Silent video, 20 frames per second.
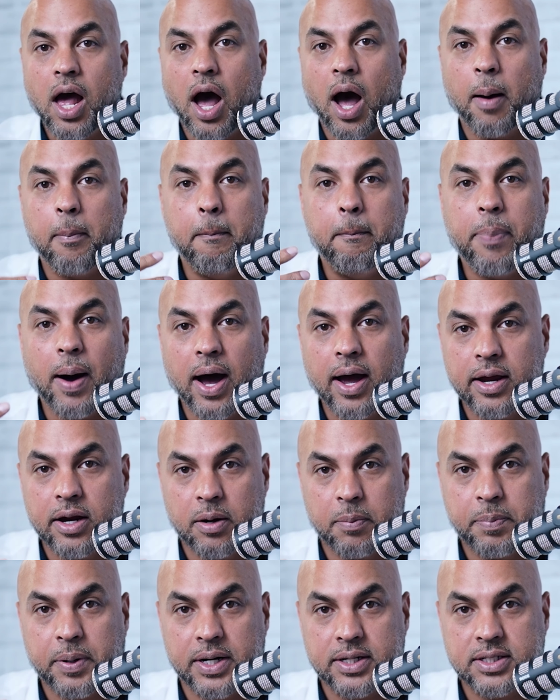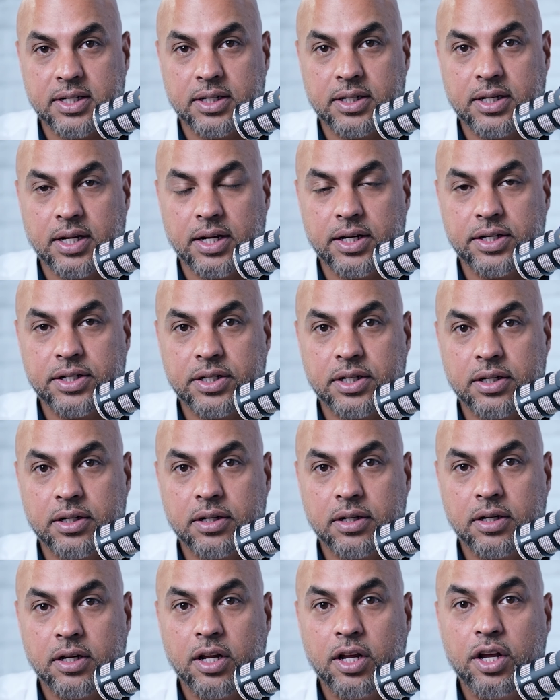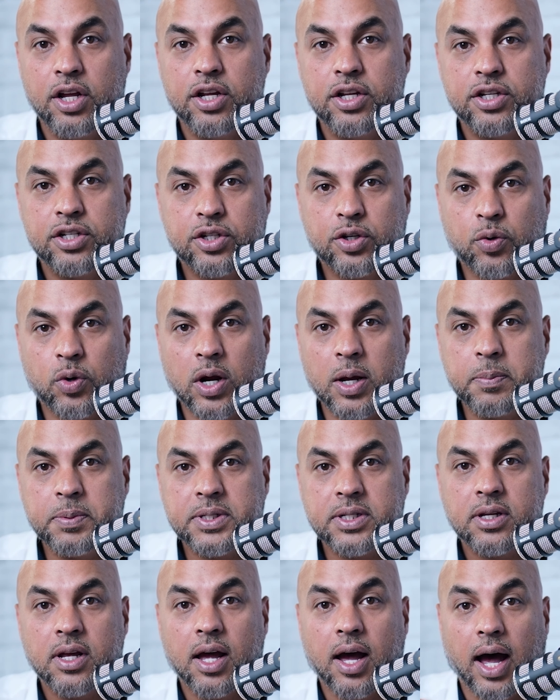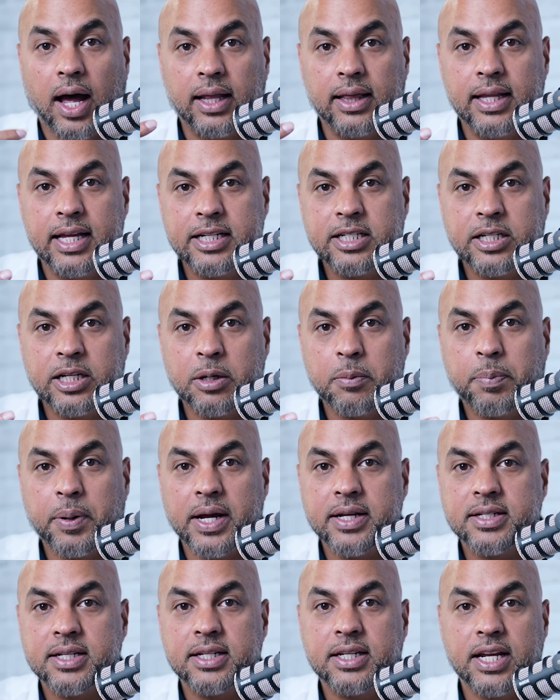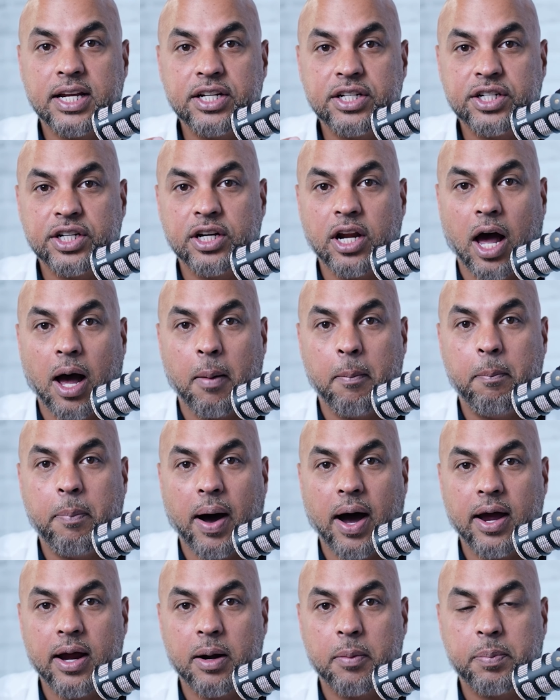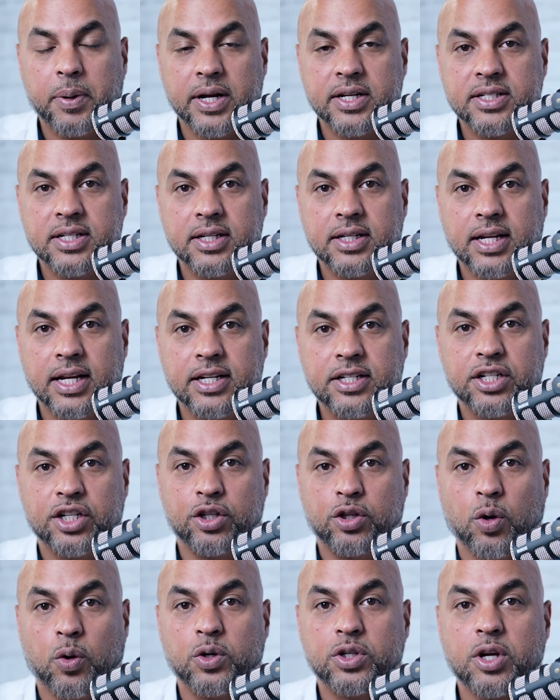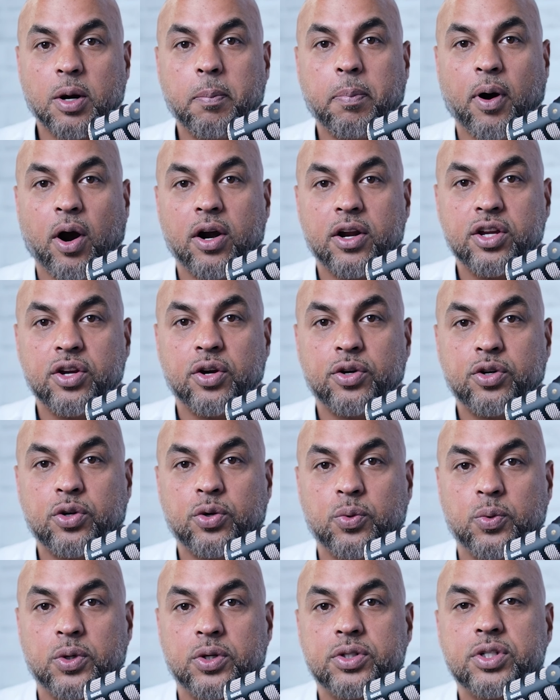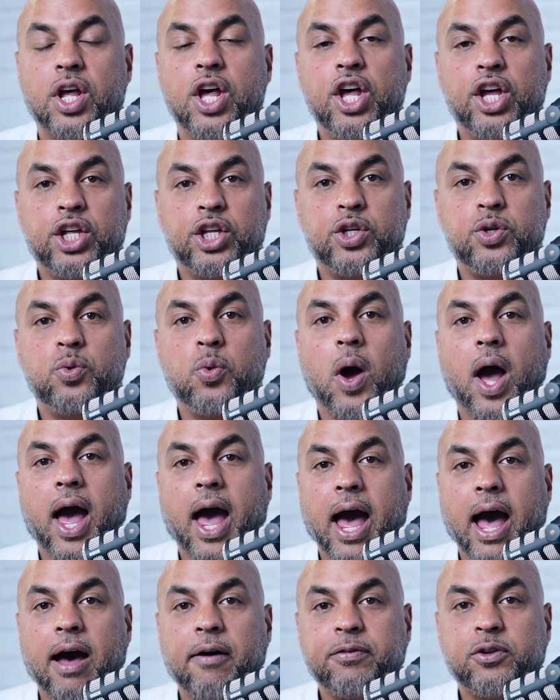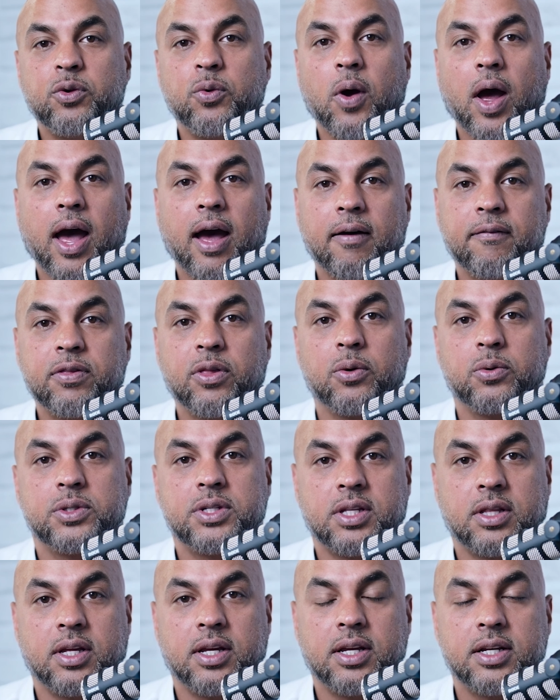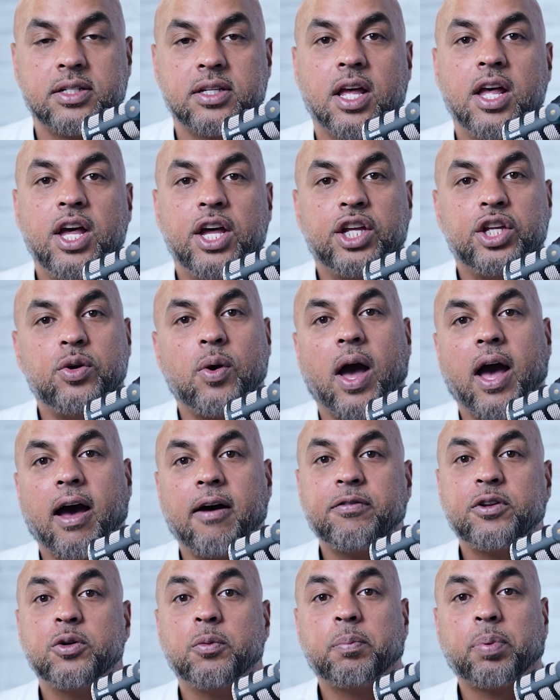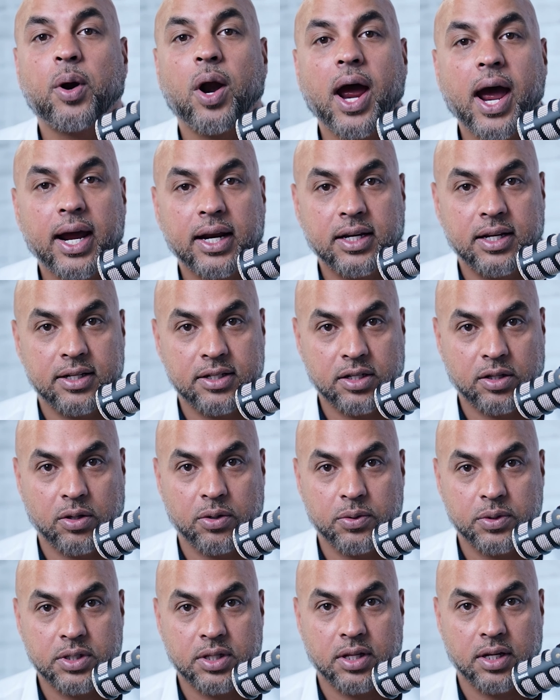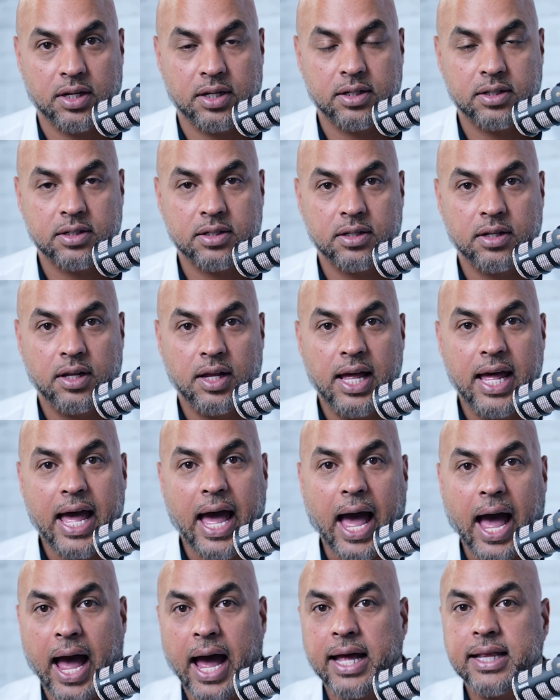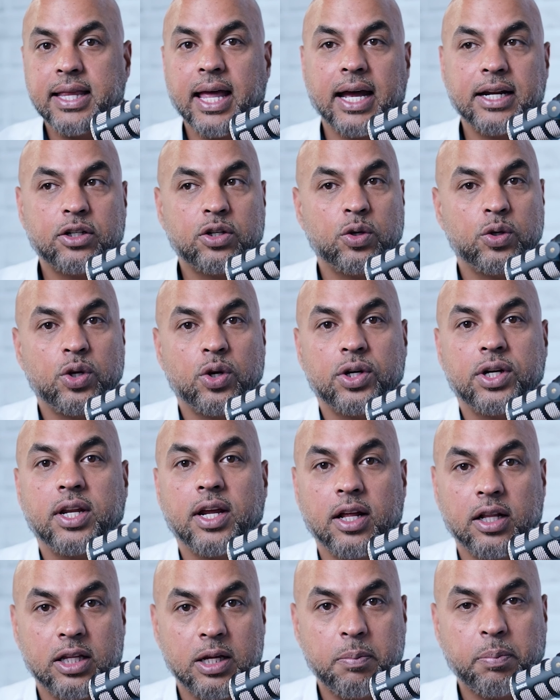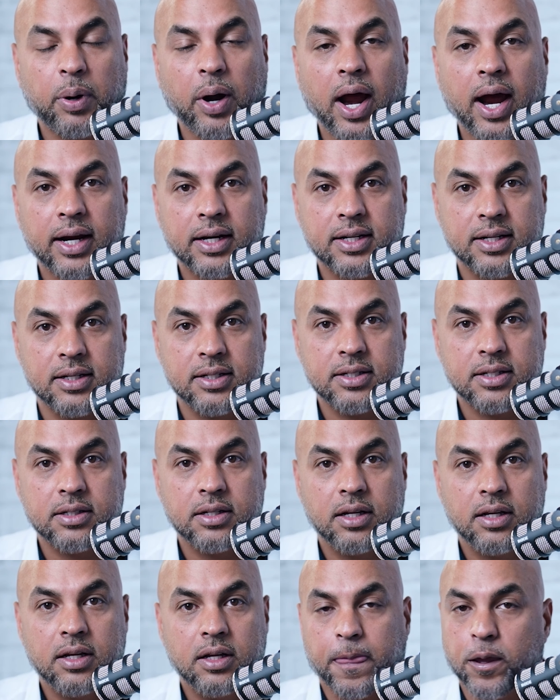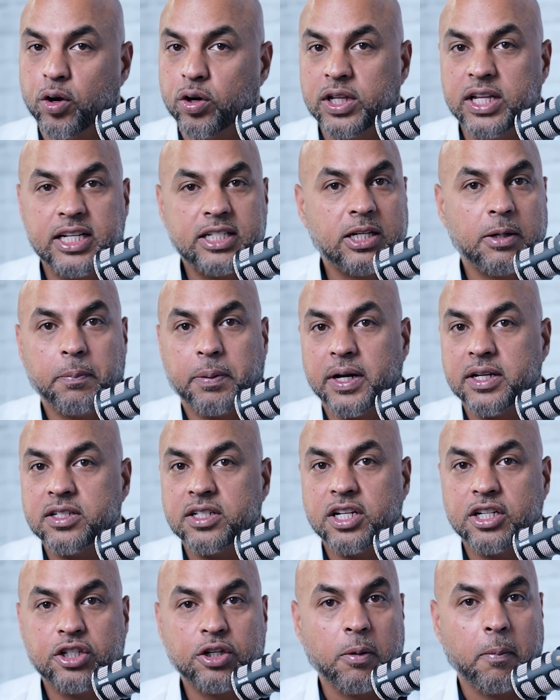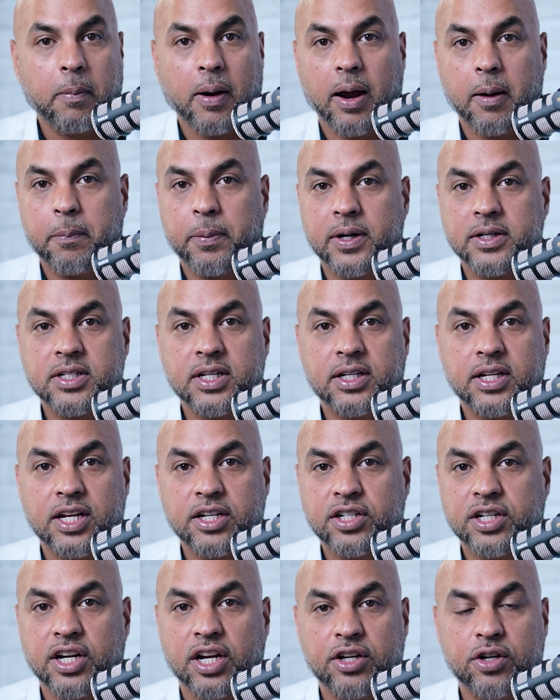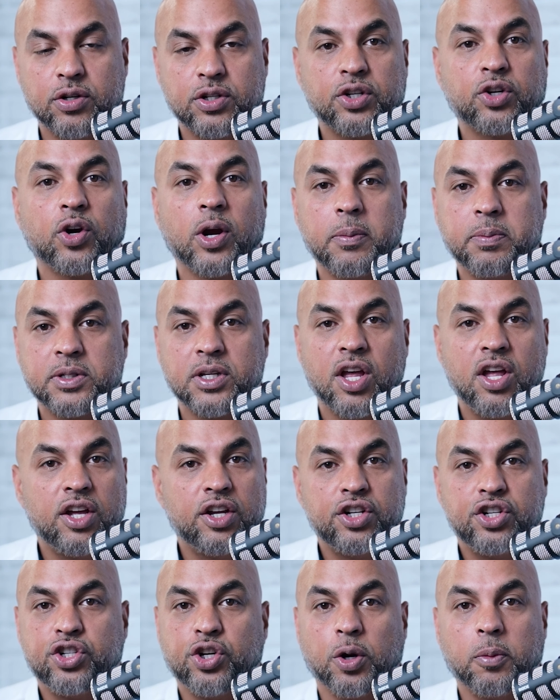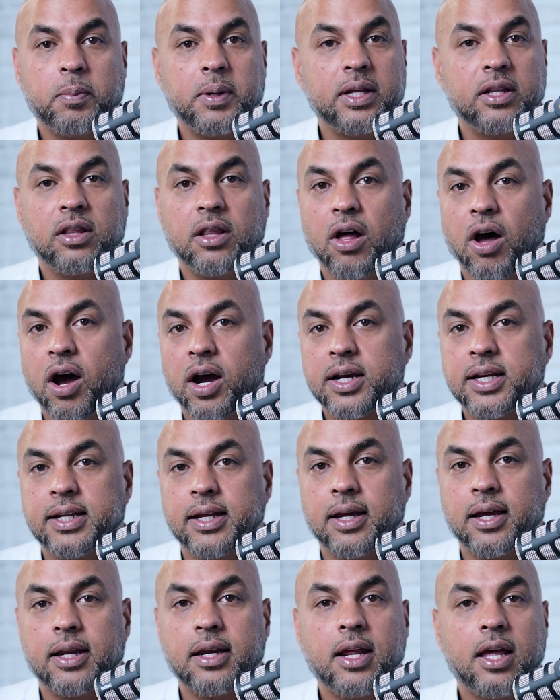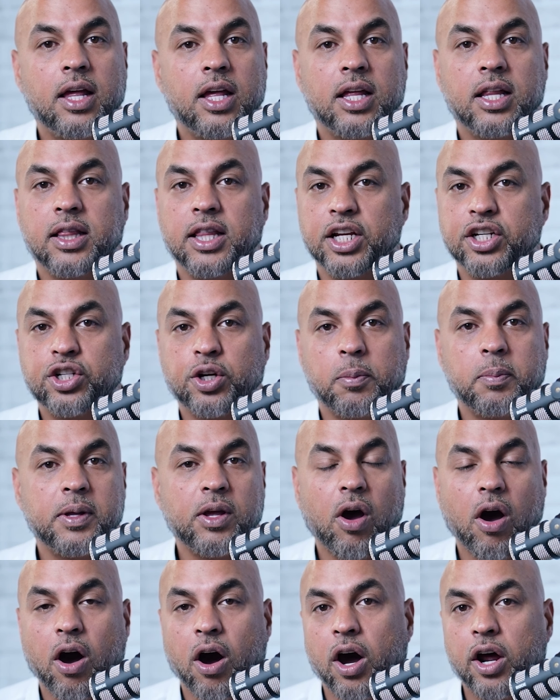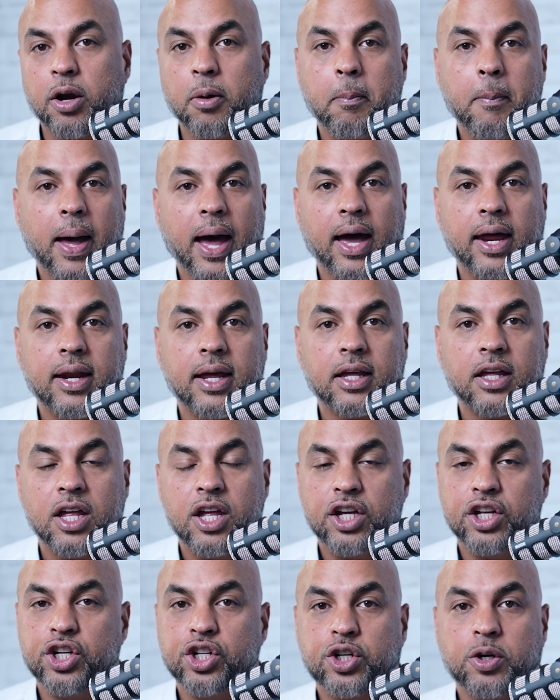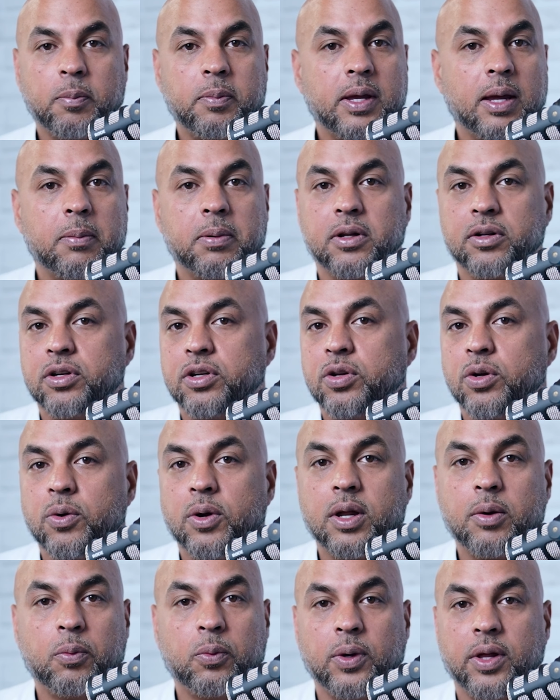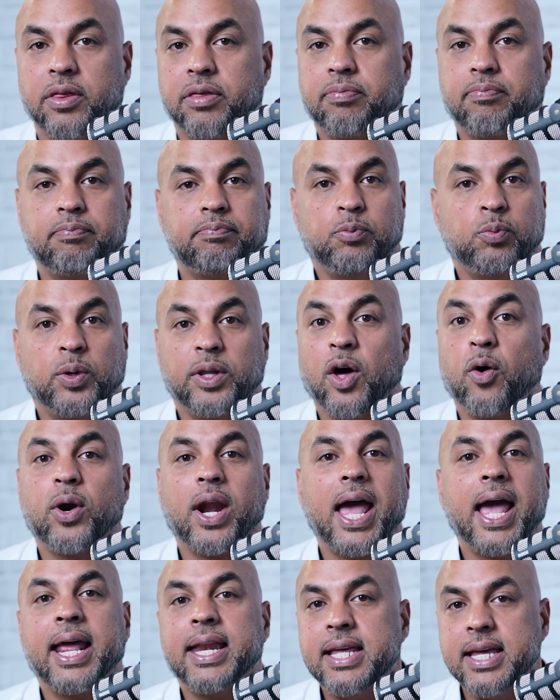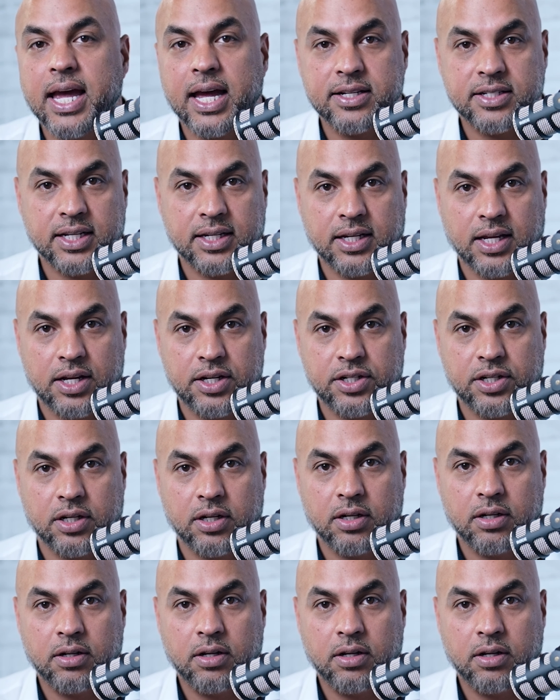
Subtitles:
a buyer presentation. Scripts, a listing presentation, a buyer presentation. Those are part of your tools. You have to have those things. You have to practice those things. Add that to your daily practice. Your listing presentation, your buyer presentation, and your scripts should be locked in. They should be automatic. You should be able to do it without any hesitation.